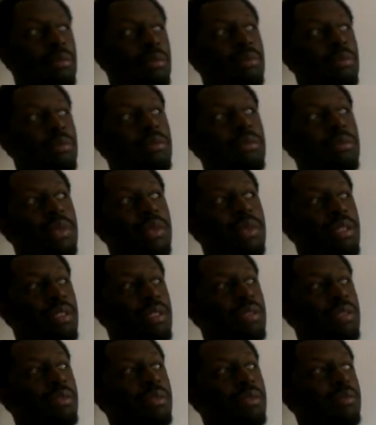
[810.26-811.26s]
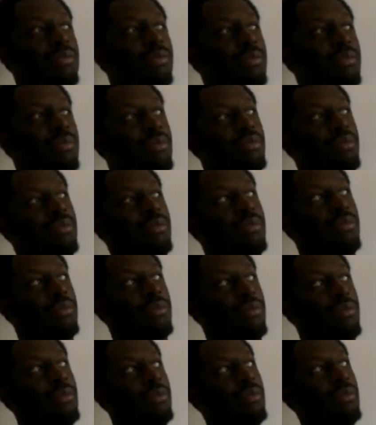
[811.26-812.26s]
but
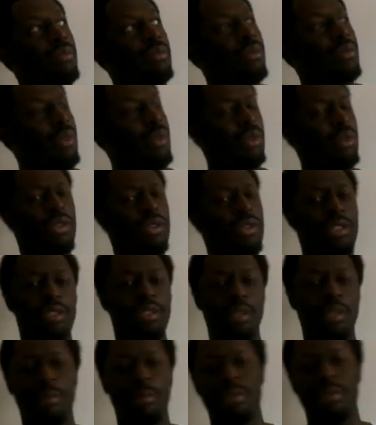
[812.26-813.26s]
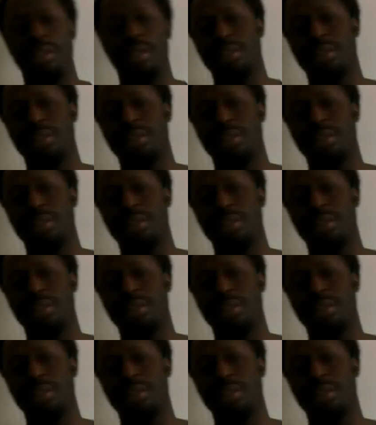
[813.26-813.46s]
those are just some of the things that